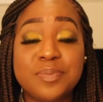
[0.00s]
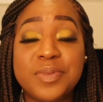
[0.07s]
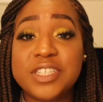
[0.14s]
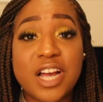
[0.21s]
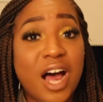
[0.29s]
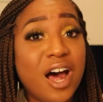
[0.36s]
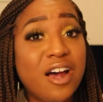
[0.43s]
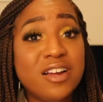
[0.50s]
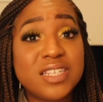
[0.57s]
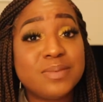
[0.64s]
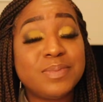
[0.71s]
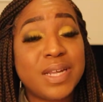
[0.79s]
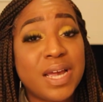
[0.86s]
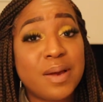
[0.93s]
but y'all are
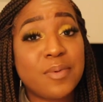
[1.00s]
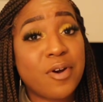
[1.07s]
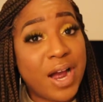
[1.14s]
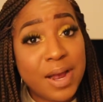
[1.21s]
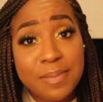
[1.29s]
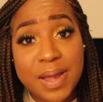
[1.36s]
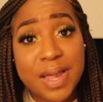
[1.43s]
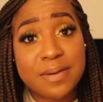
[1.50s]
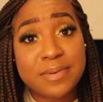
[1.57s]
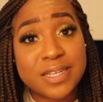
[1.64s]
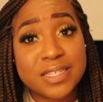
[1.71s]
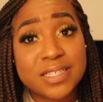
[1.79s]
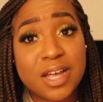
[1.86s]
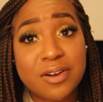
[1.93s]
some damn
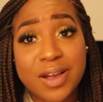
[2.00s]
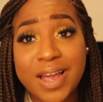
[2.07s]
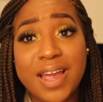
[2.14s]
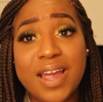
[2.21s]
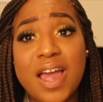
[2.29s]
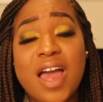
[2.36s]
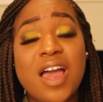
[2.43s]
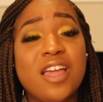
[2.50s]
crybabies, okay?